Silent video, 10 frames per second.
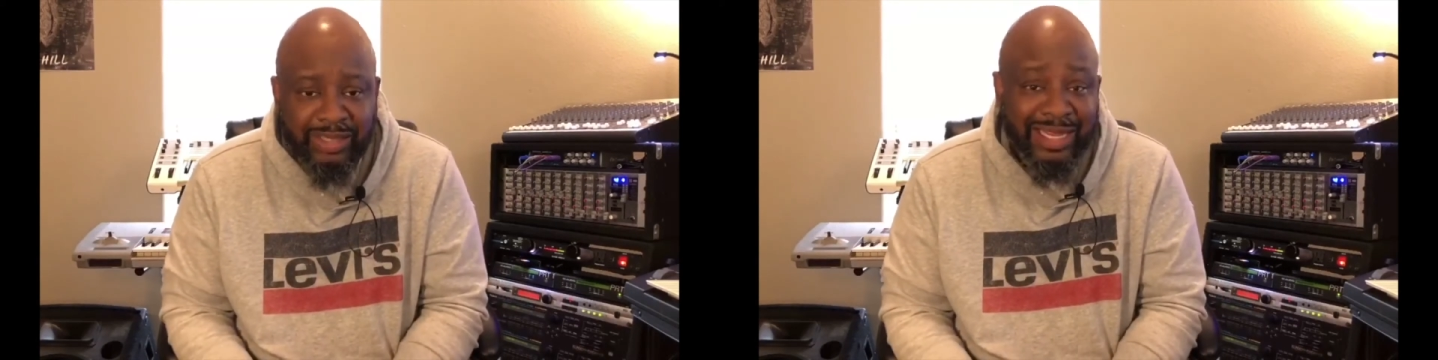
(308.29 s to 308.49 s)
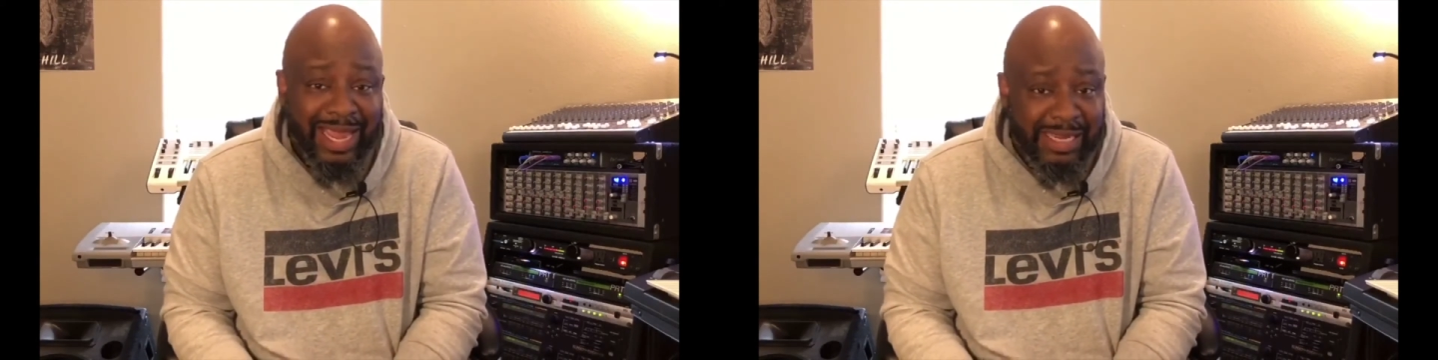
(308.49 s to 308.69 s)

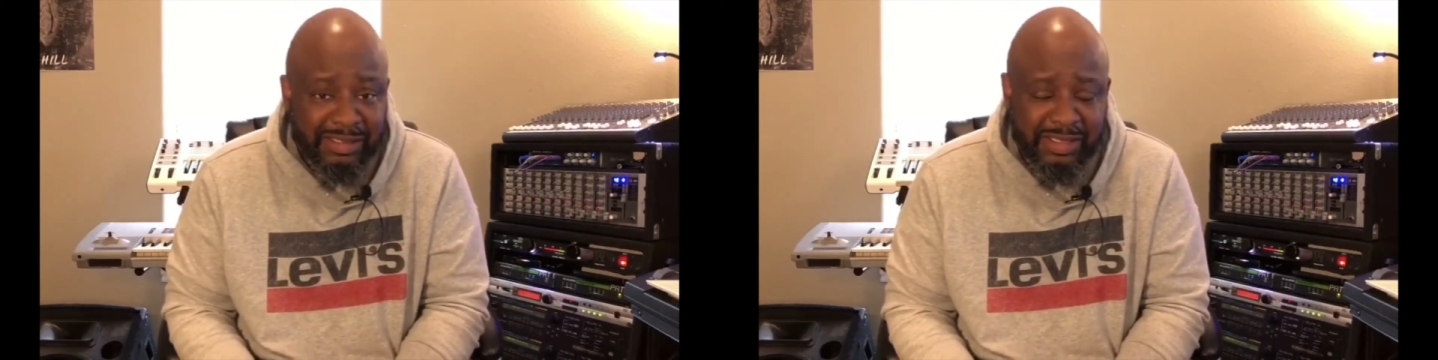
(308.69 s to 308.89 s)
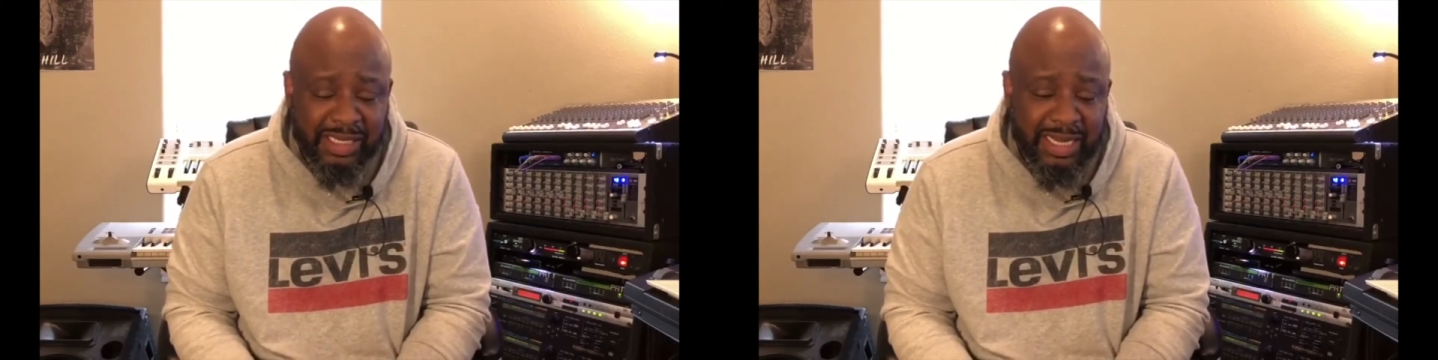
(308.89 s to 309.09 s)

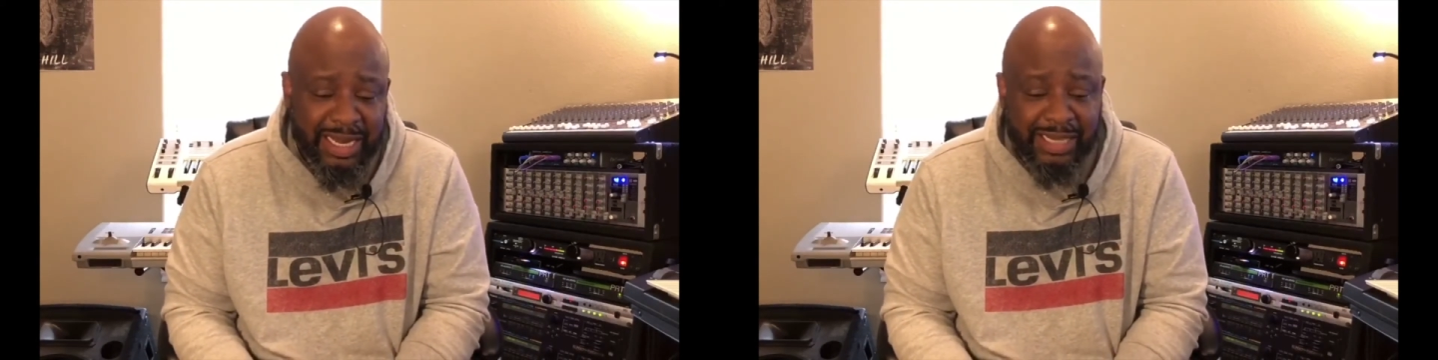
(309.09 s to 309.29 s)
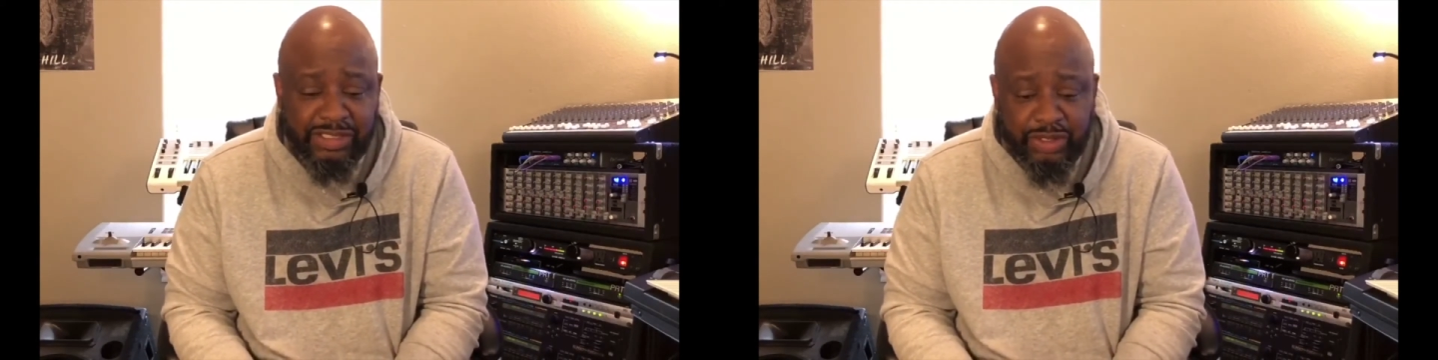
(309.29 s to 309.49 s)
guests
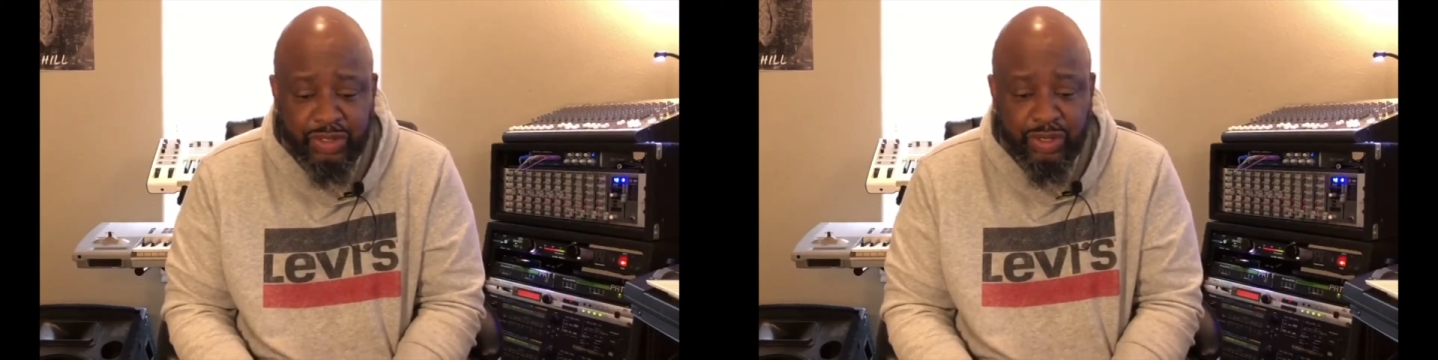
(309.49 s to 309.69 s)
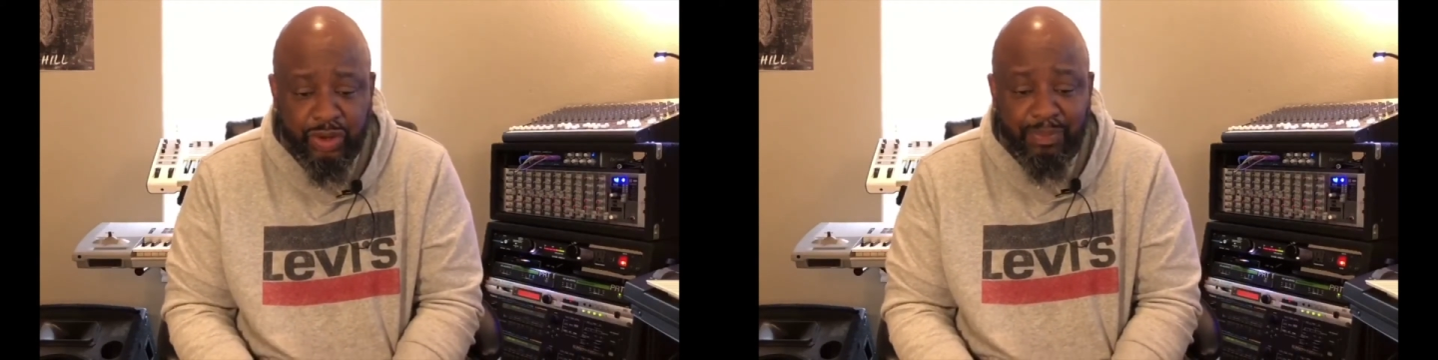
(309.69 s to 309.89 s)
into
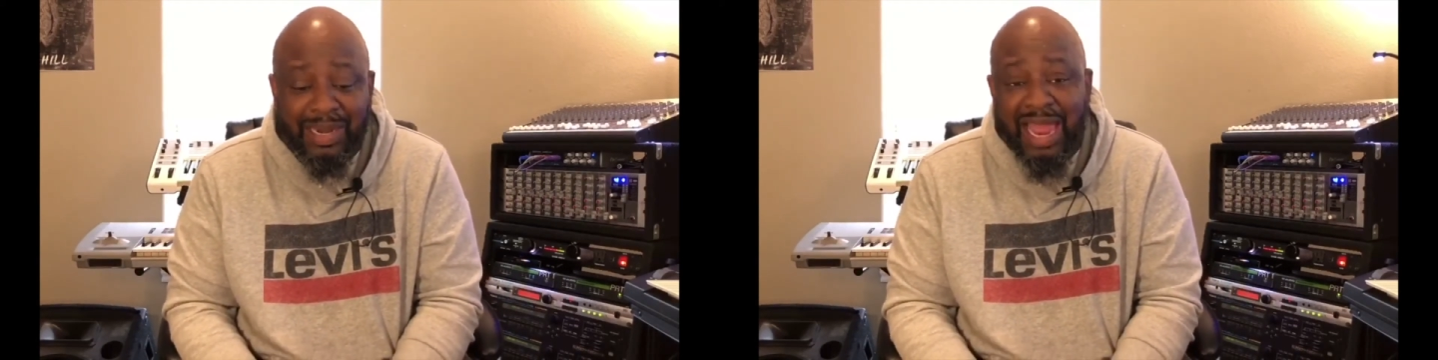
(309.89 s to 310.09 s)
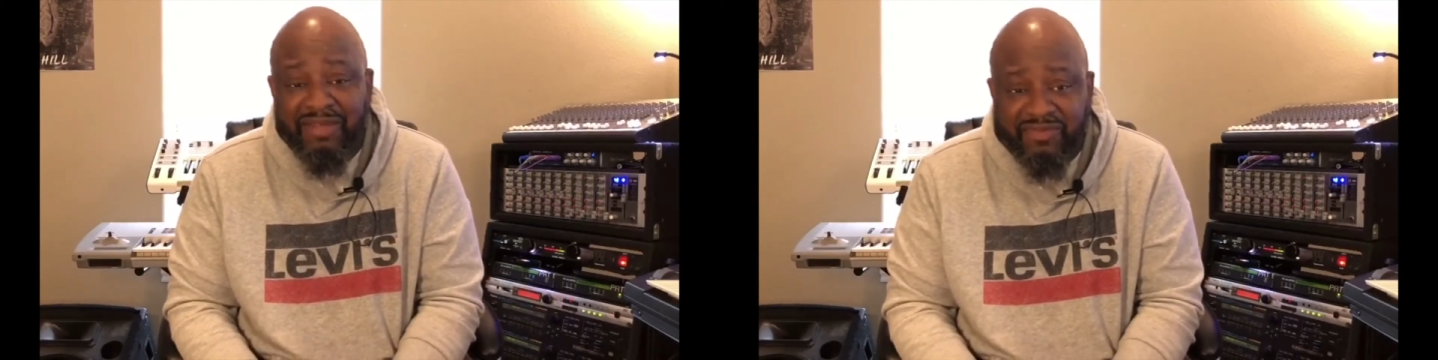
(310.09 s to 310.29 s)
your
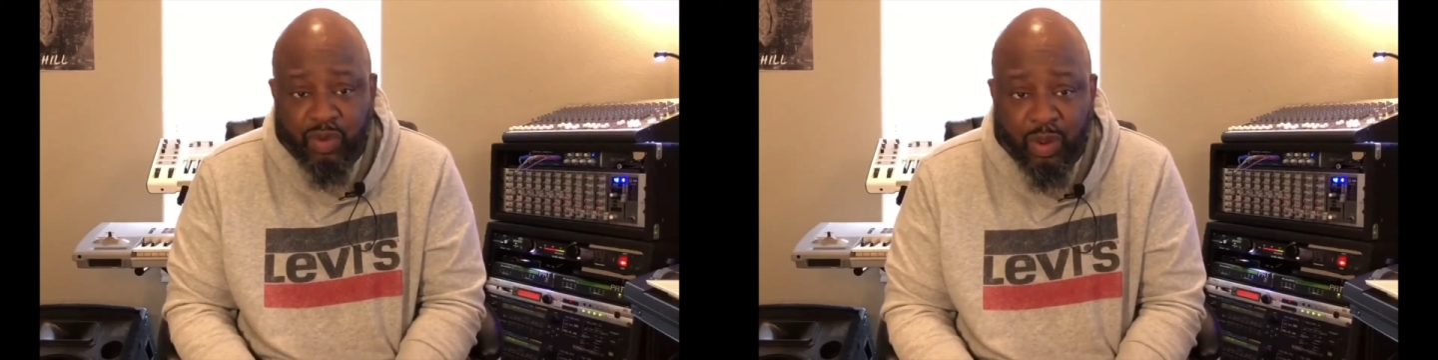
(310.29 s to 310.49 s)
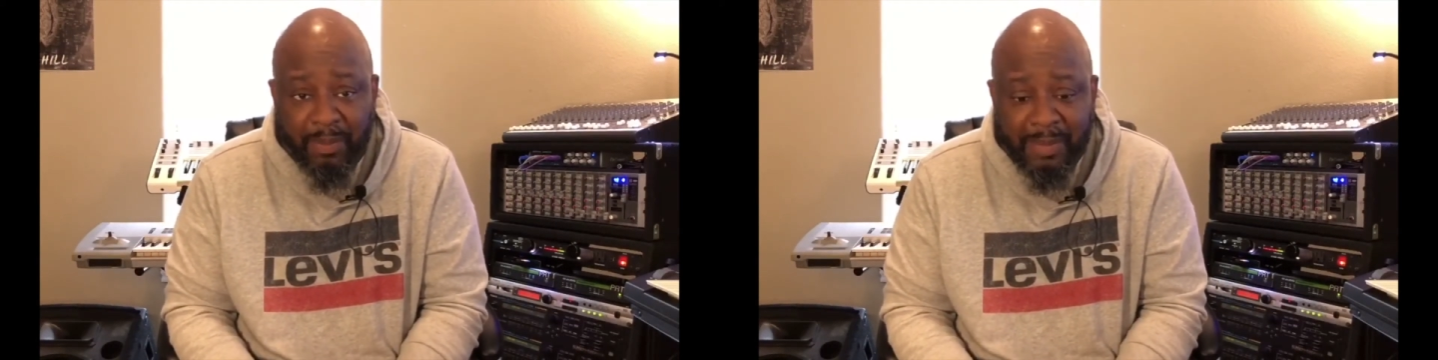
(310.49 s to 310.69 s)

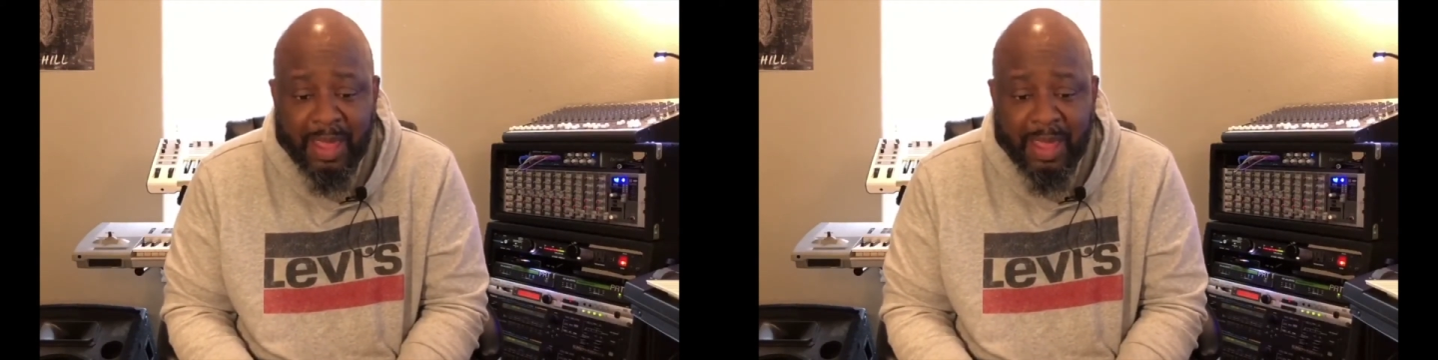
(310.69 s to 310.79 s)
platform,